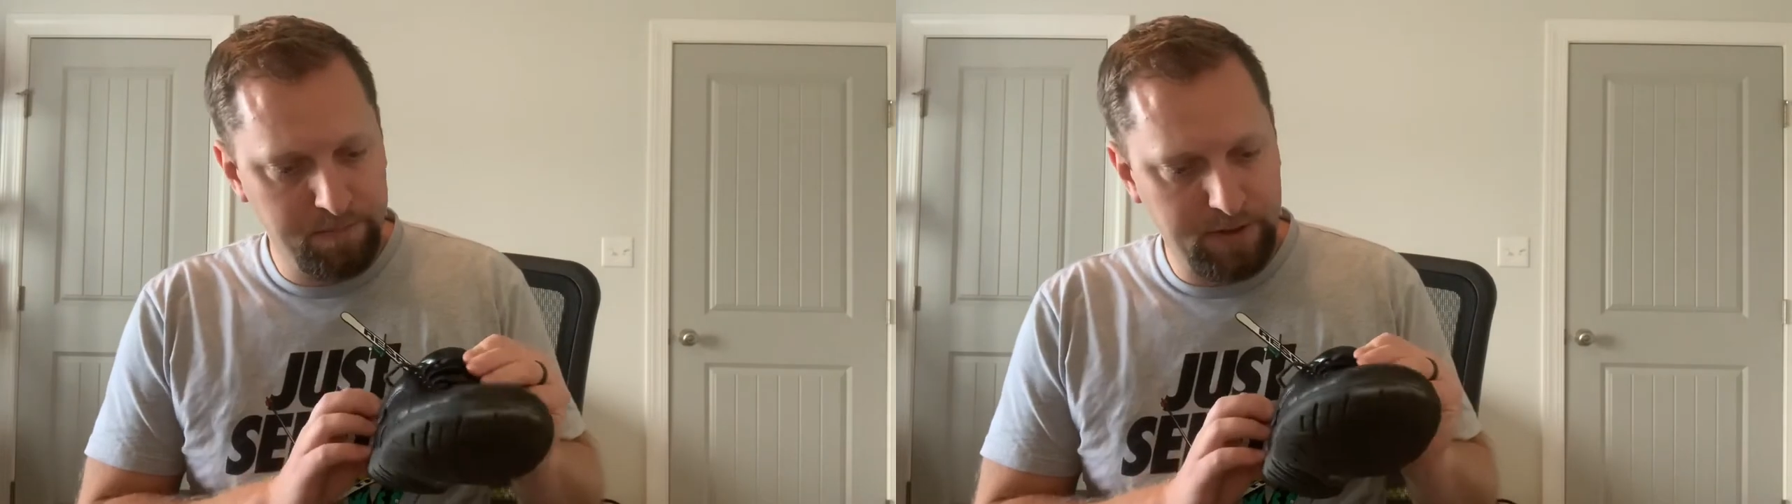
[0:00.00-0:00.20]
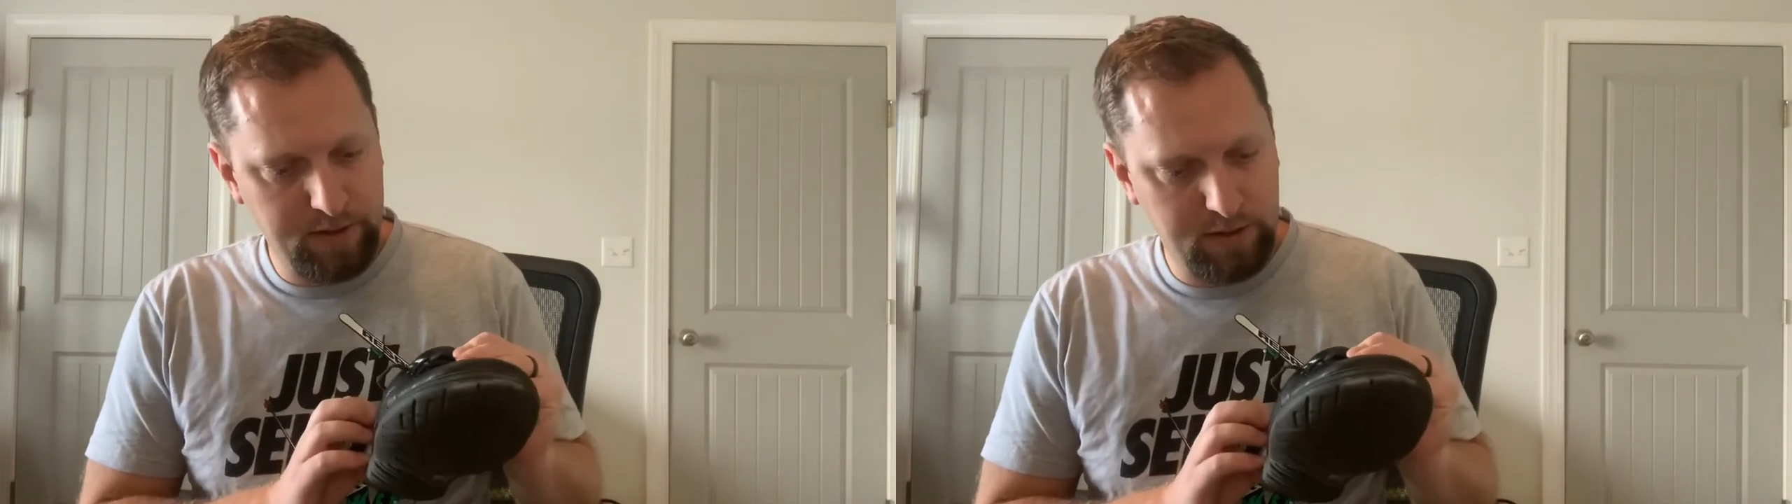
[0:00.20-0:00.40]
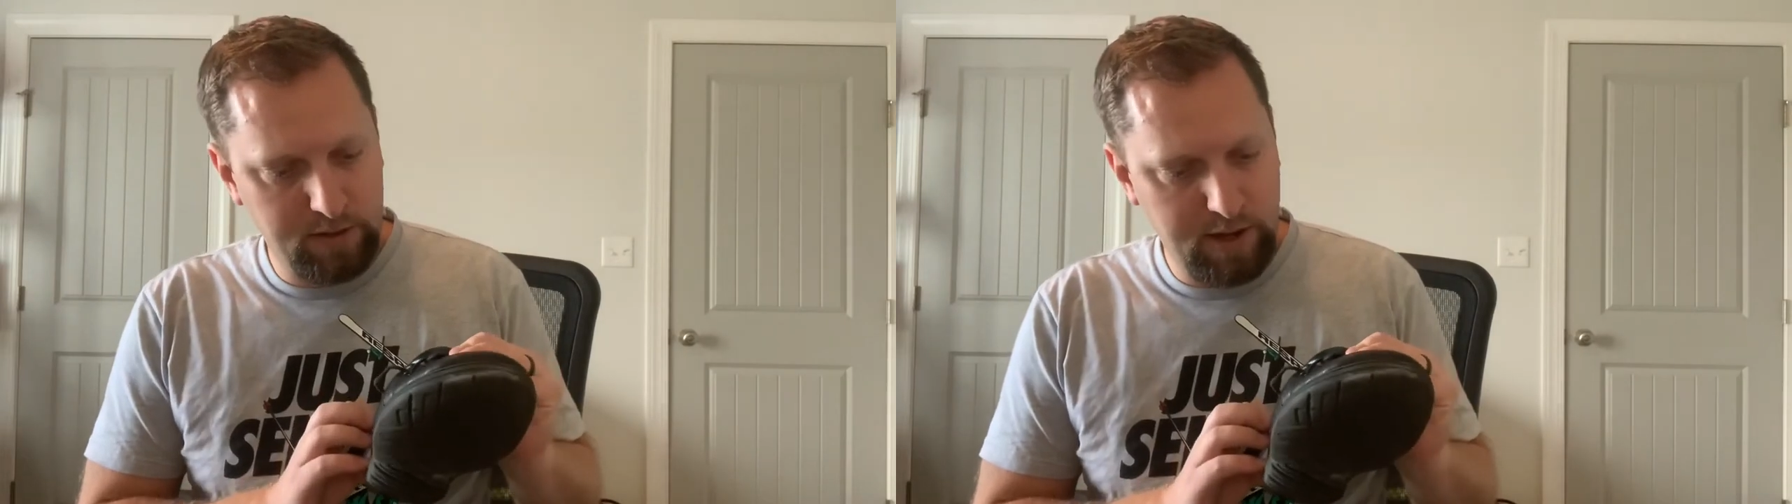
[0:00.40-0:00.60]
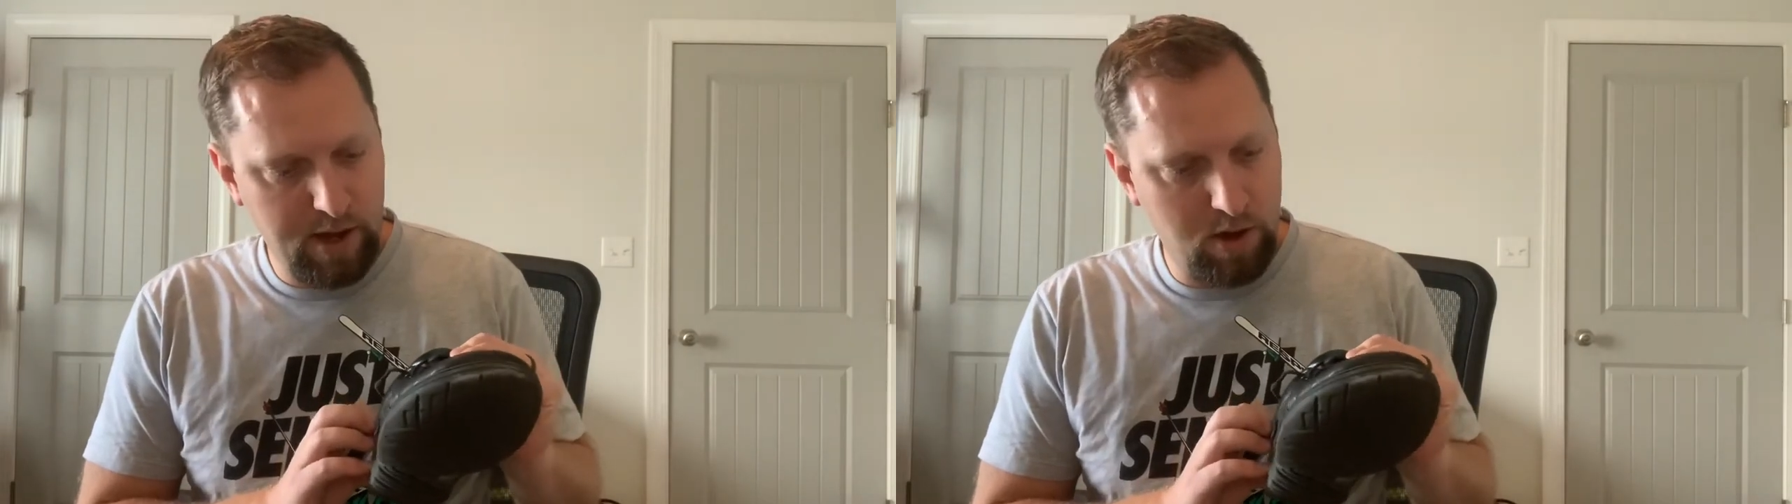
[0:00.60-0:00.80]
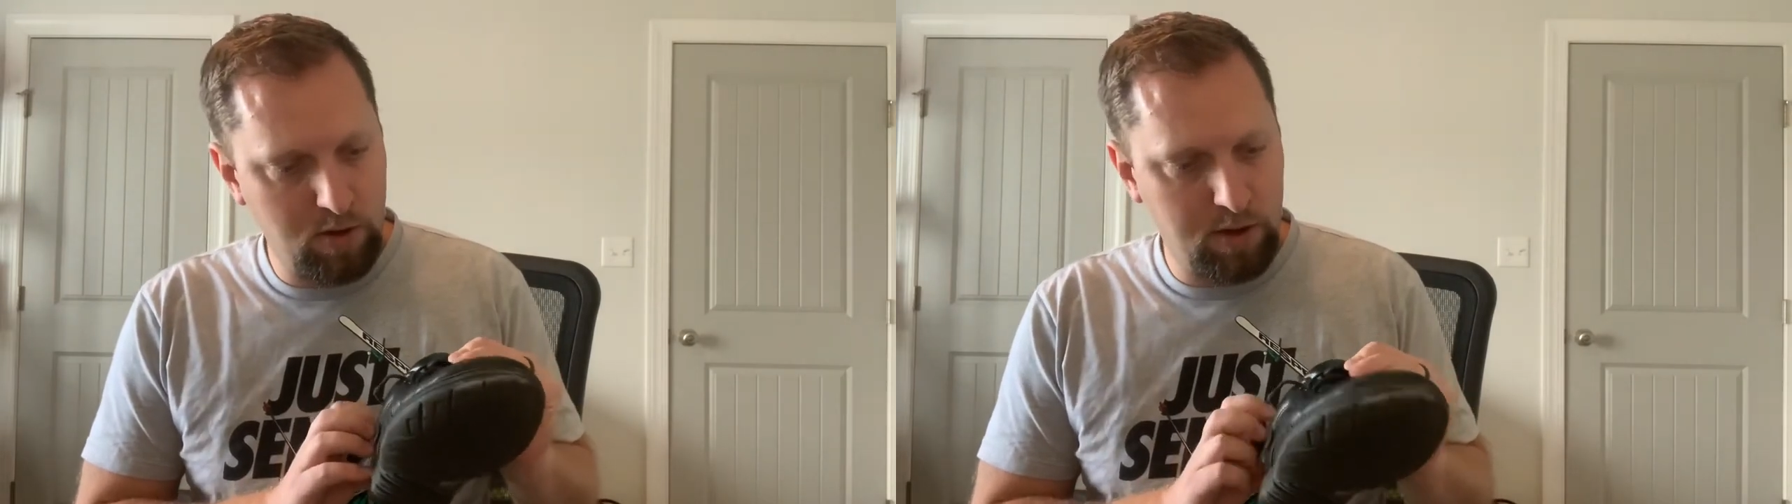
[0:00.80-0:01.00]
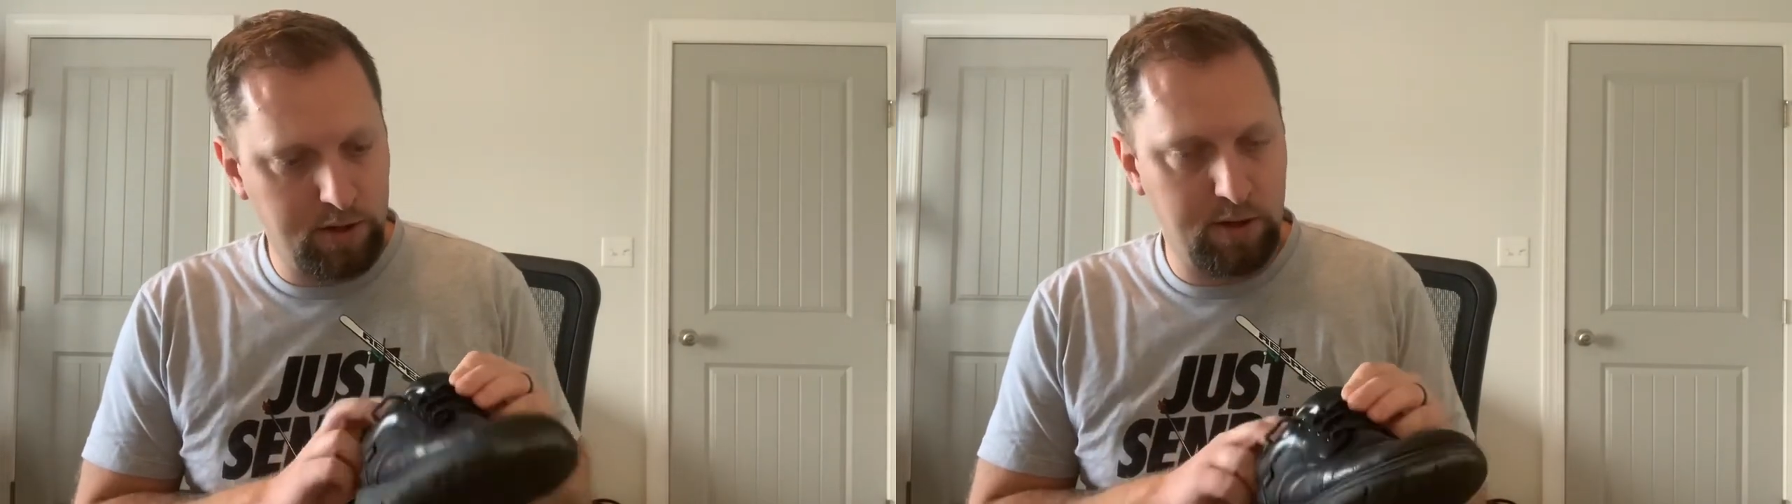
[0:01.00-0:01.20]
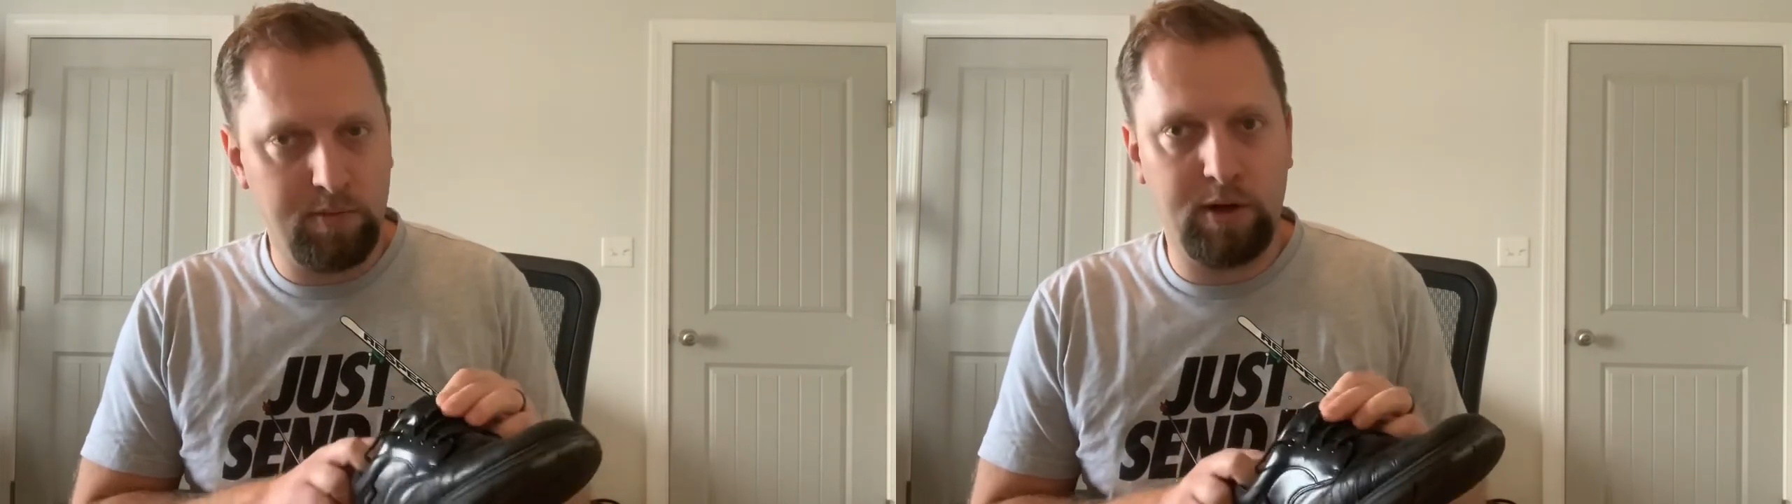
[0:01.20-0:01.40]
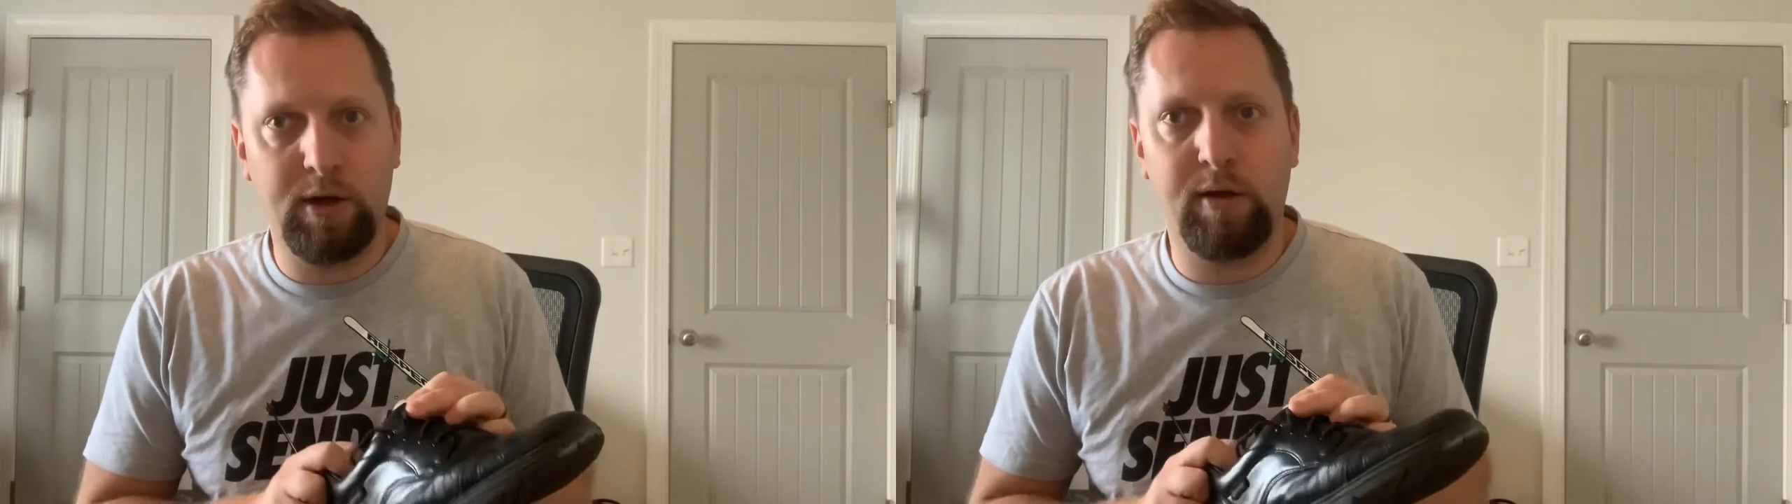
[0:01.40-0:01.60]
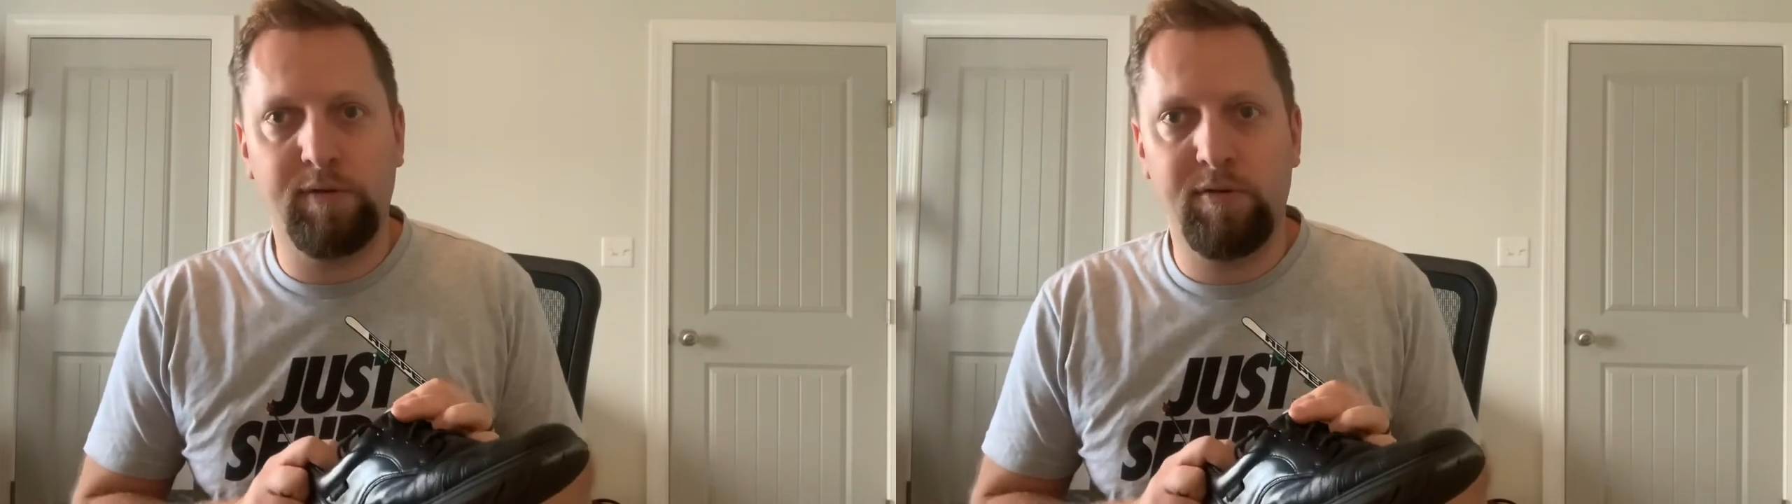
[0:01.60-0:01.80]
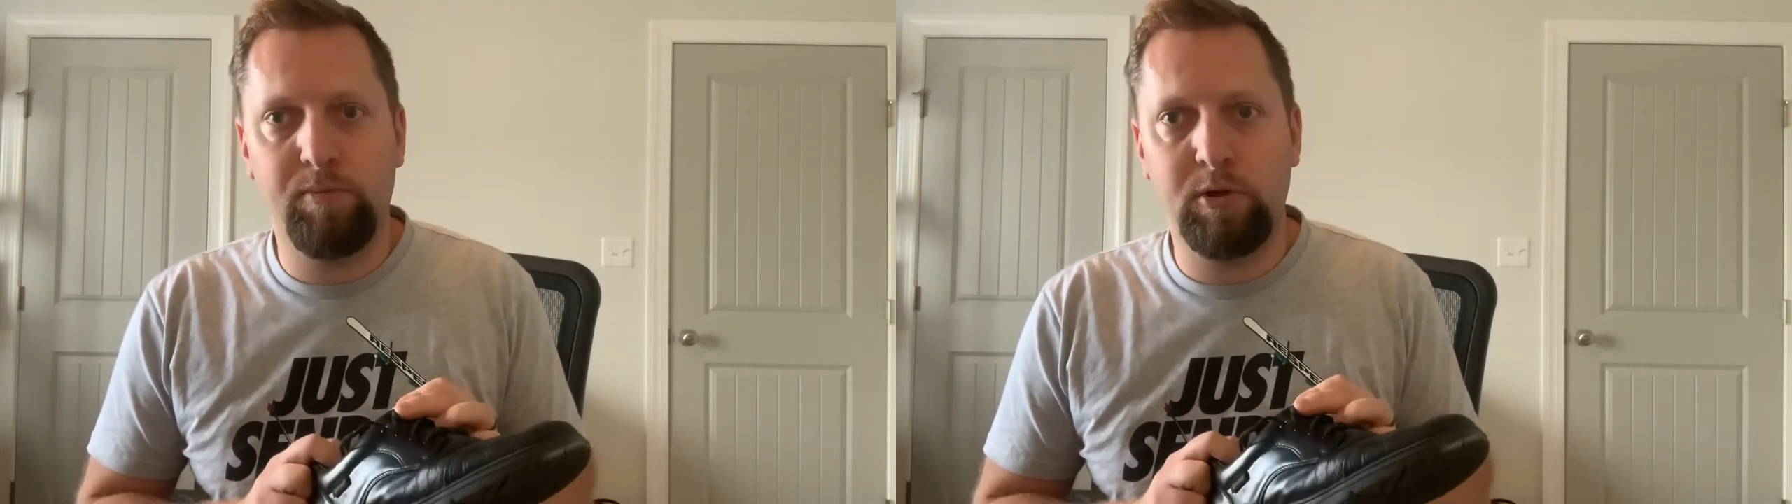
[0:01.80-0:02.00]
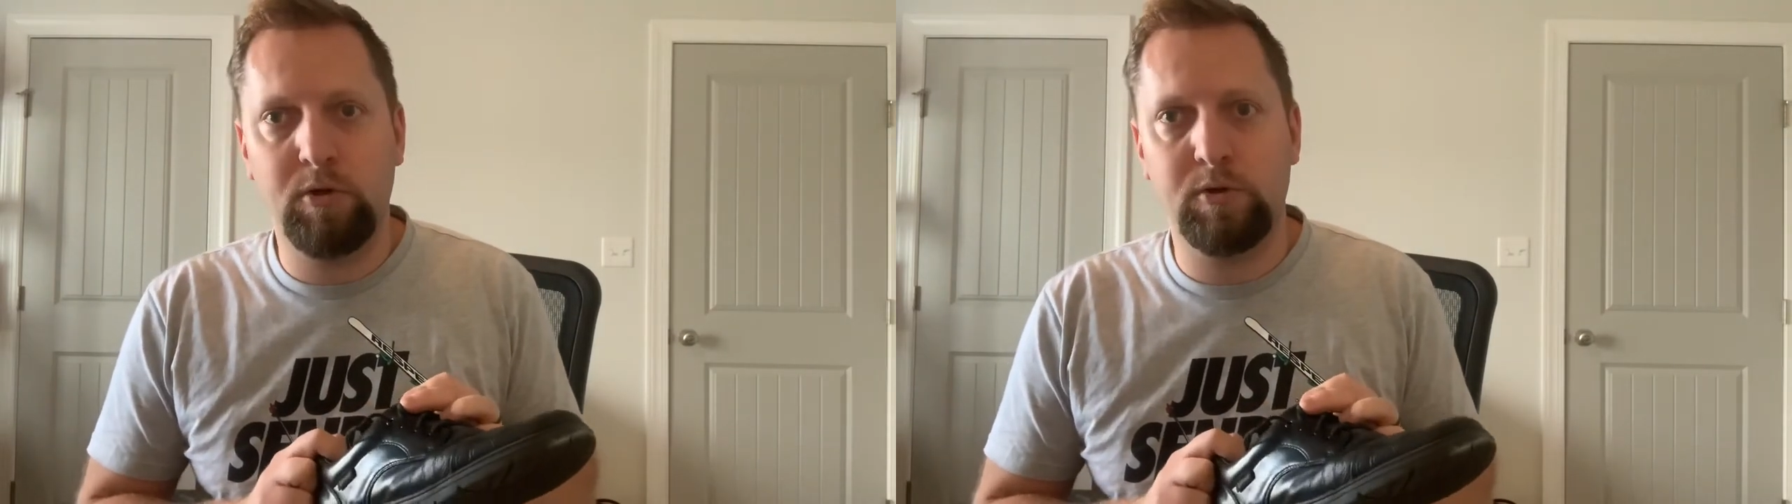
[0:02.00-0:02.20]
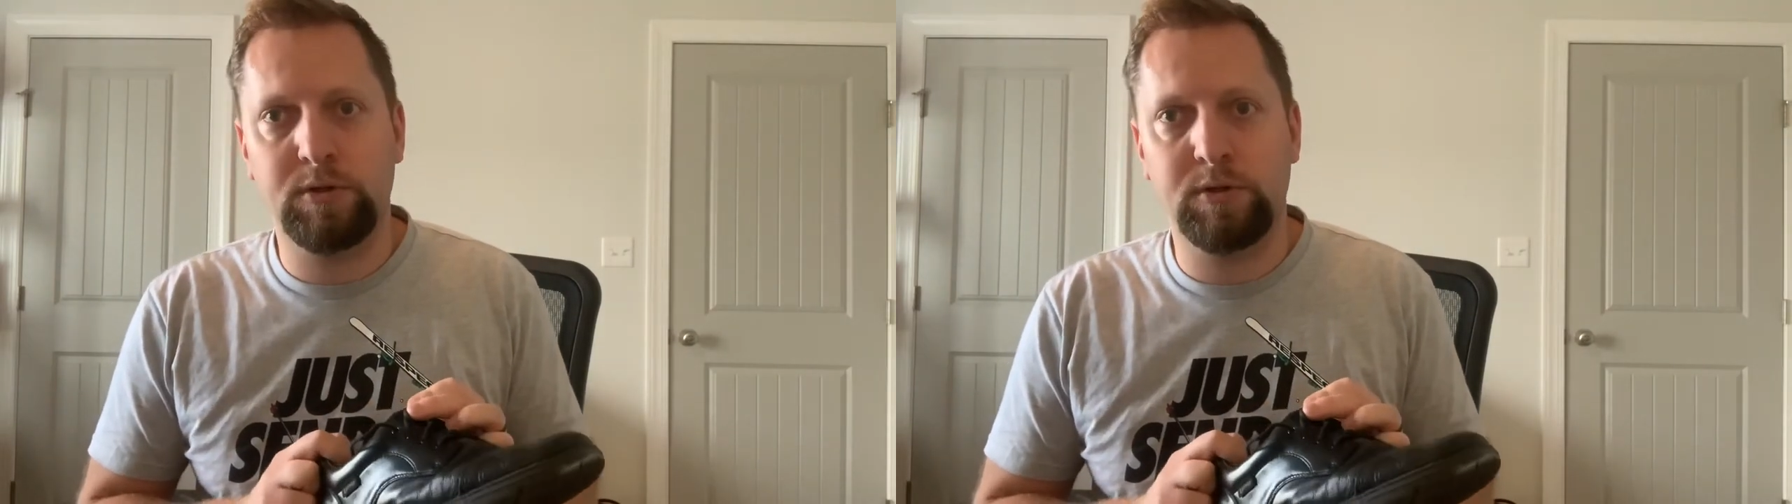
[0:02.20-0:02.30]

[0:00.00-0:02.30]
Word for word: And then now that I'm in and out of FBOs,